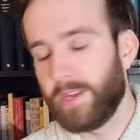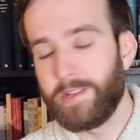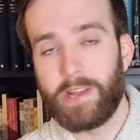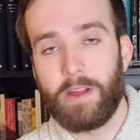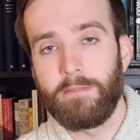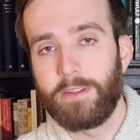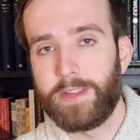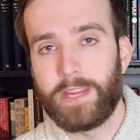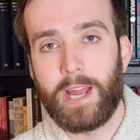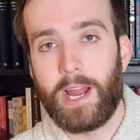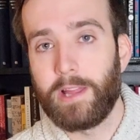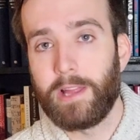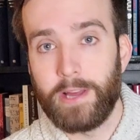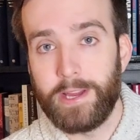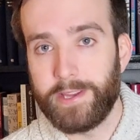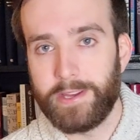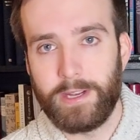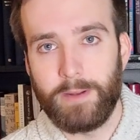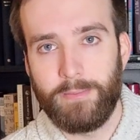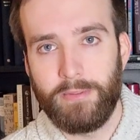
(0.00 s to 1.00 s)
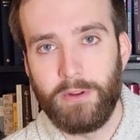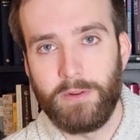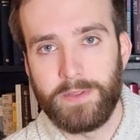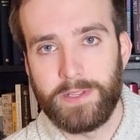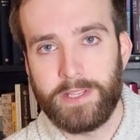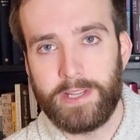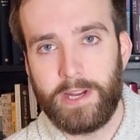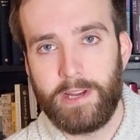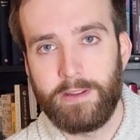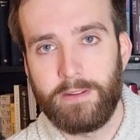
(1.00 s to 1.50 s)
It's everything I like in a prose
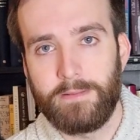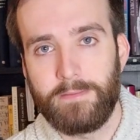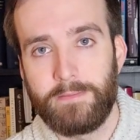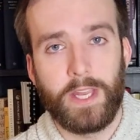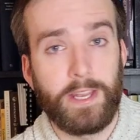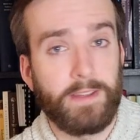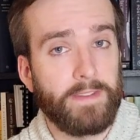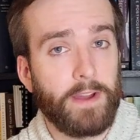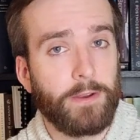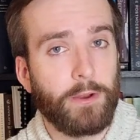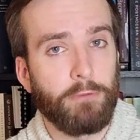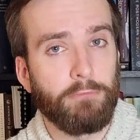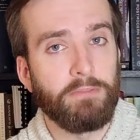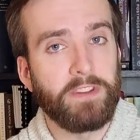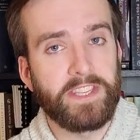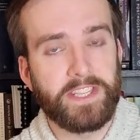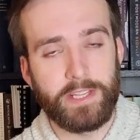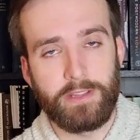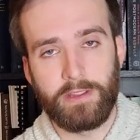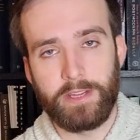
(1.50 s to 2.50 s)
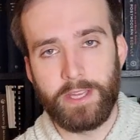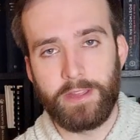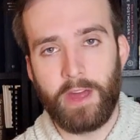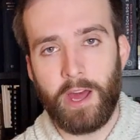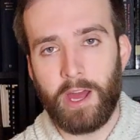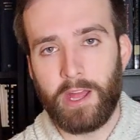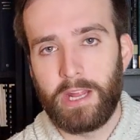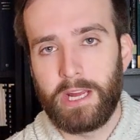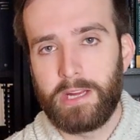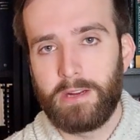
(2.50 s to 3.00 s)
style. And I found out recently
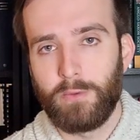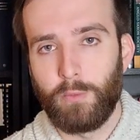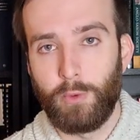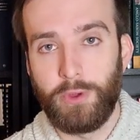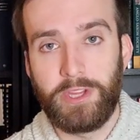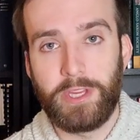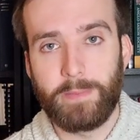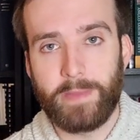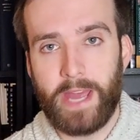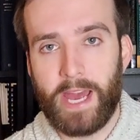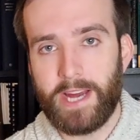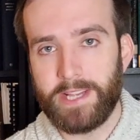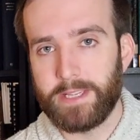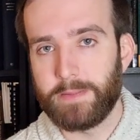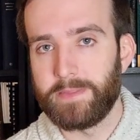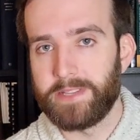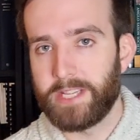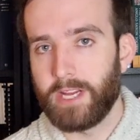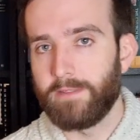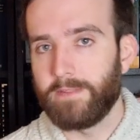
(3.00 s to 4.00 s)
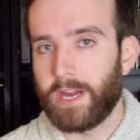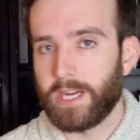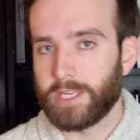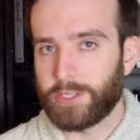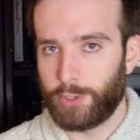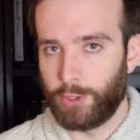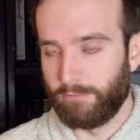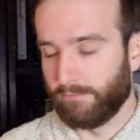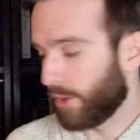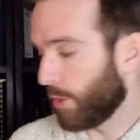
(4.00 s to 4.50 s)
that William Gass himself
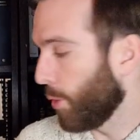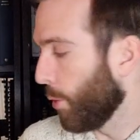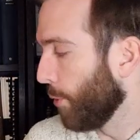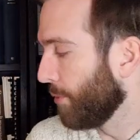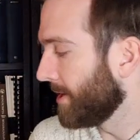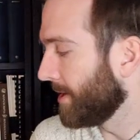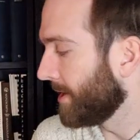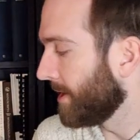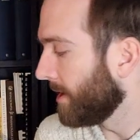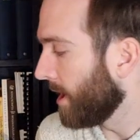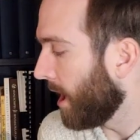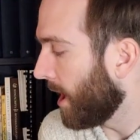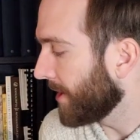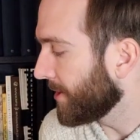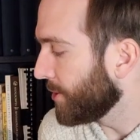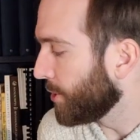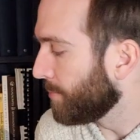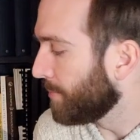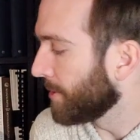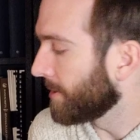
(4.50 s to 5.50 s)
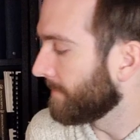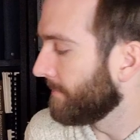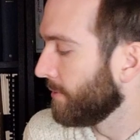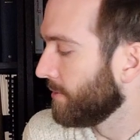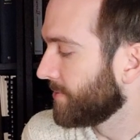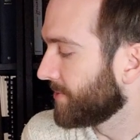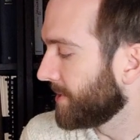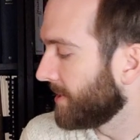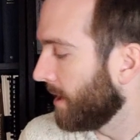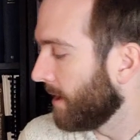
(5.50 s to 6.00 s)
actually recorded an audiobook
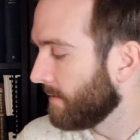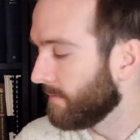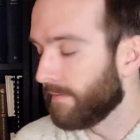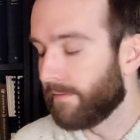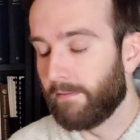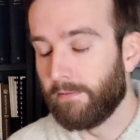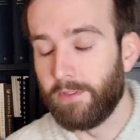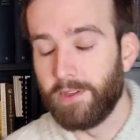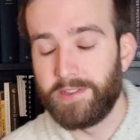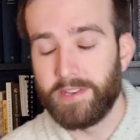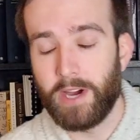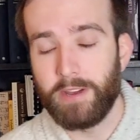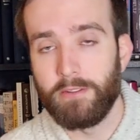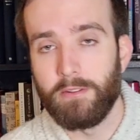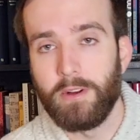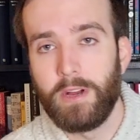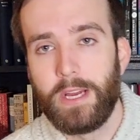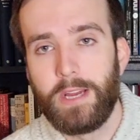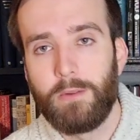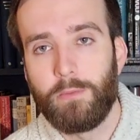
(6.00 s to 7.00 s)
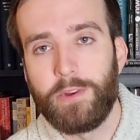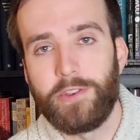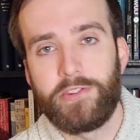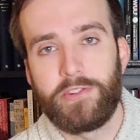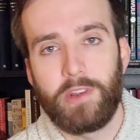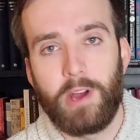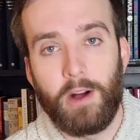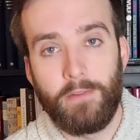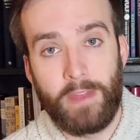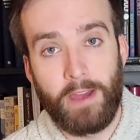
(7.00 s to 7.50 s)
version of The Tunnel,
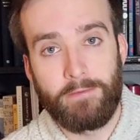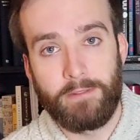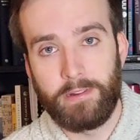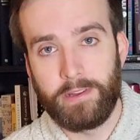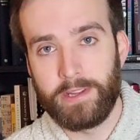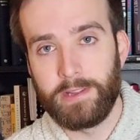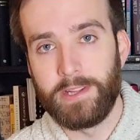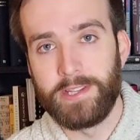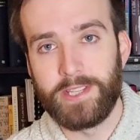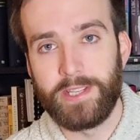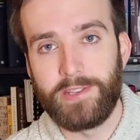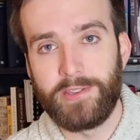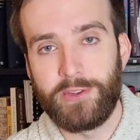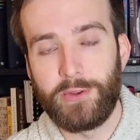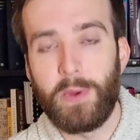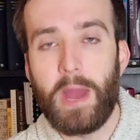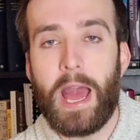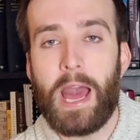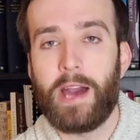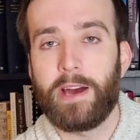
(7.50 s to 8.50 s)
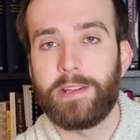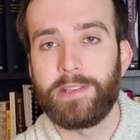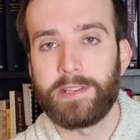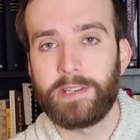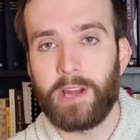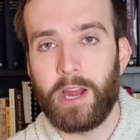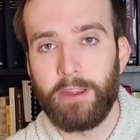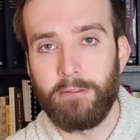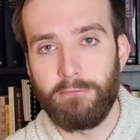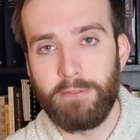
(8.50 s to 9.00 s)
which I'll definitely listen to
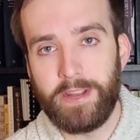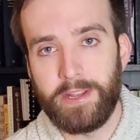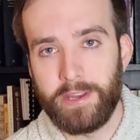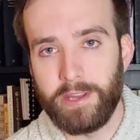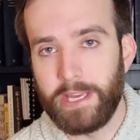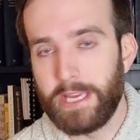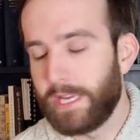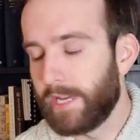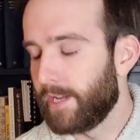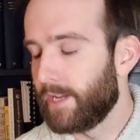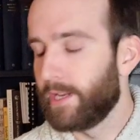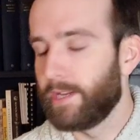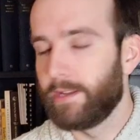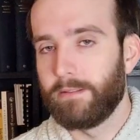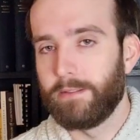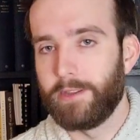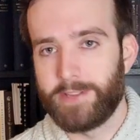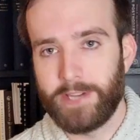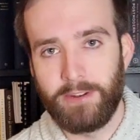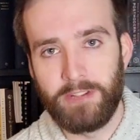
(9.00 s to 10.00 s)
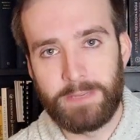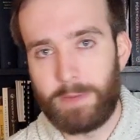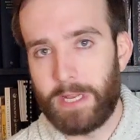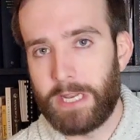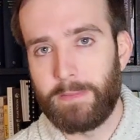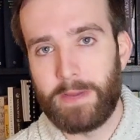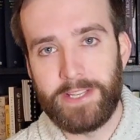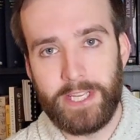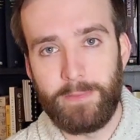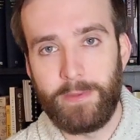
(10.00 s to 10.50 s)
as I read it. The Tunnel's been
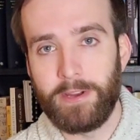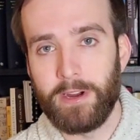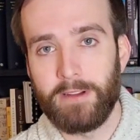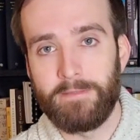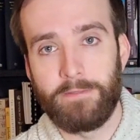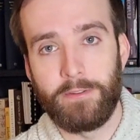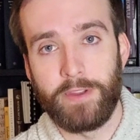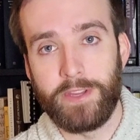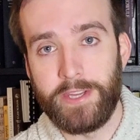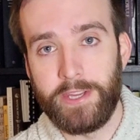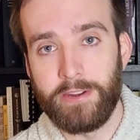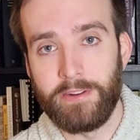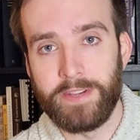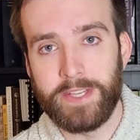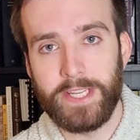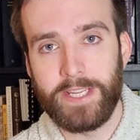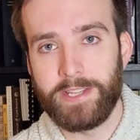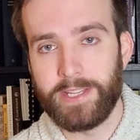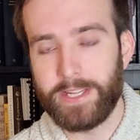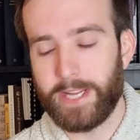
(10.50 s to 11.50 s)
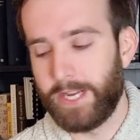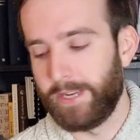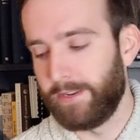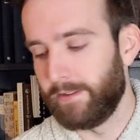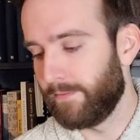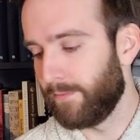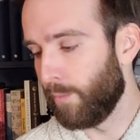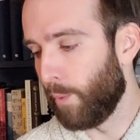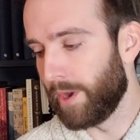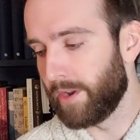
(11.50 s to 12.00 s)
on my T B R for years. It's kind
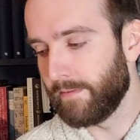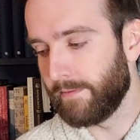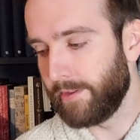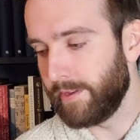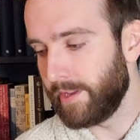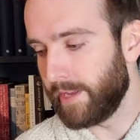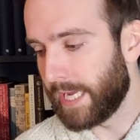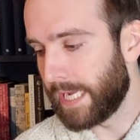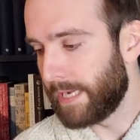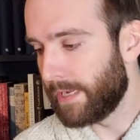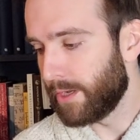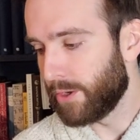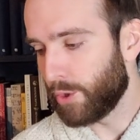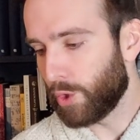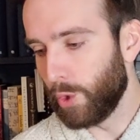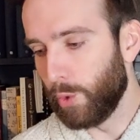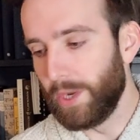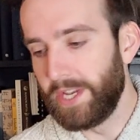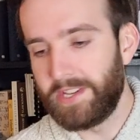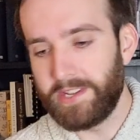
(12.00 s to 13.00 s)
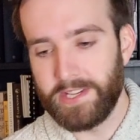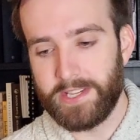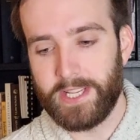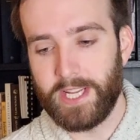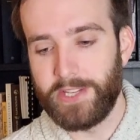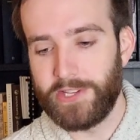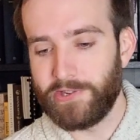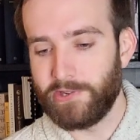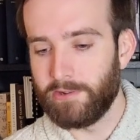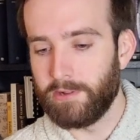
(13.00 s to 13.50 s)
of one of the
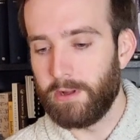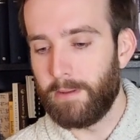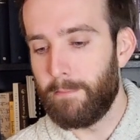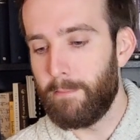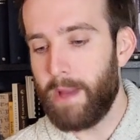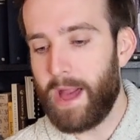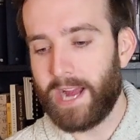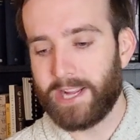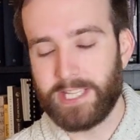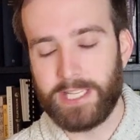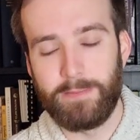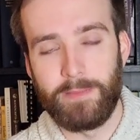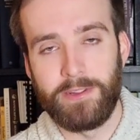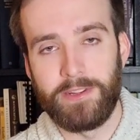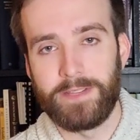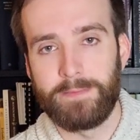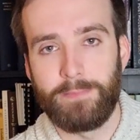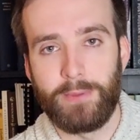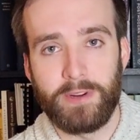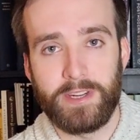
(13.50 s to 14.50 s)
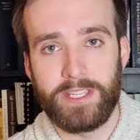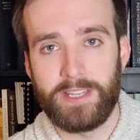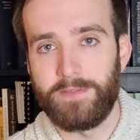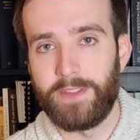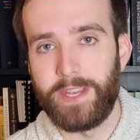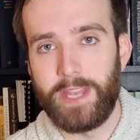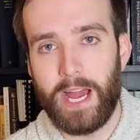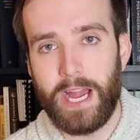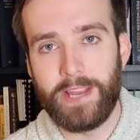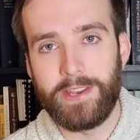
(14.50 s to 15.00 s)
quintessential maximalist books of
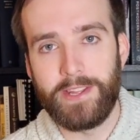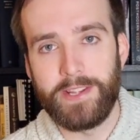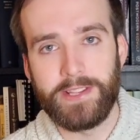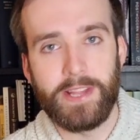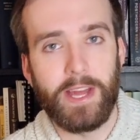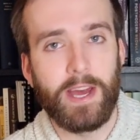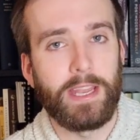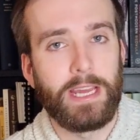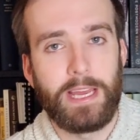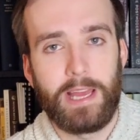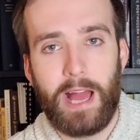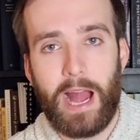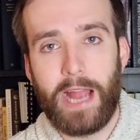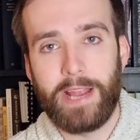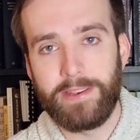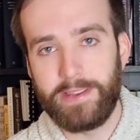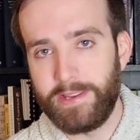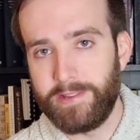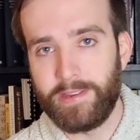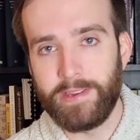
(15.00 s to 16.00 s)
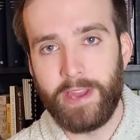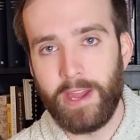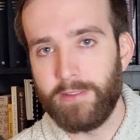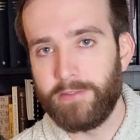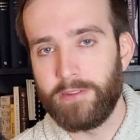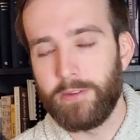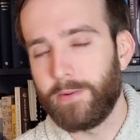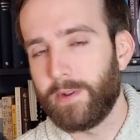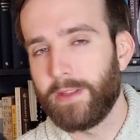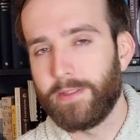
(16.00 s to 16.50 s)
the nineties that I need to
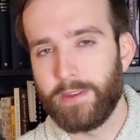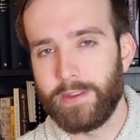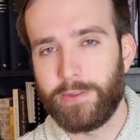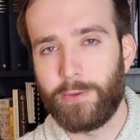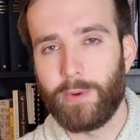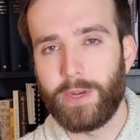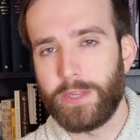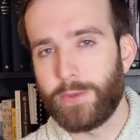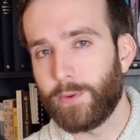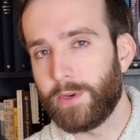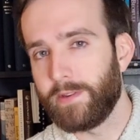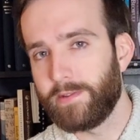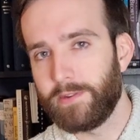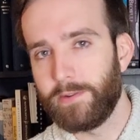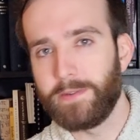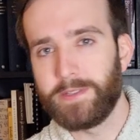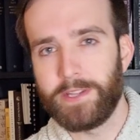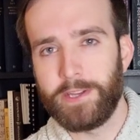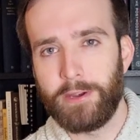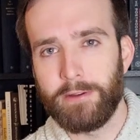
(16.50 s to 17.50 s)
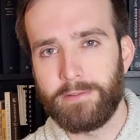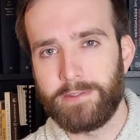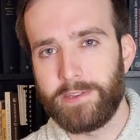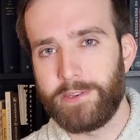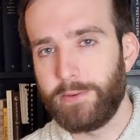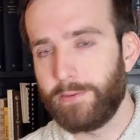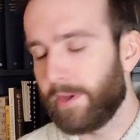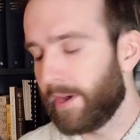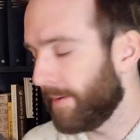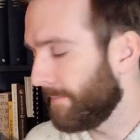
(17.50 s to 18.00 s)
get to, and I think twenty twenty-two is the year to
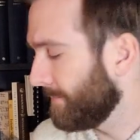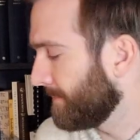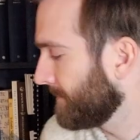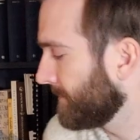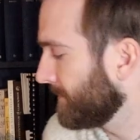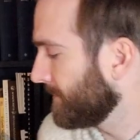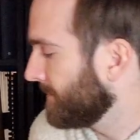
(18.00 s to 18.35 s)
do that.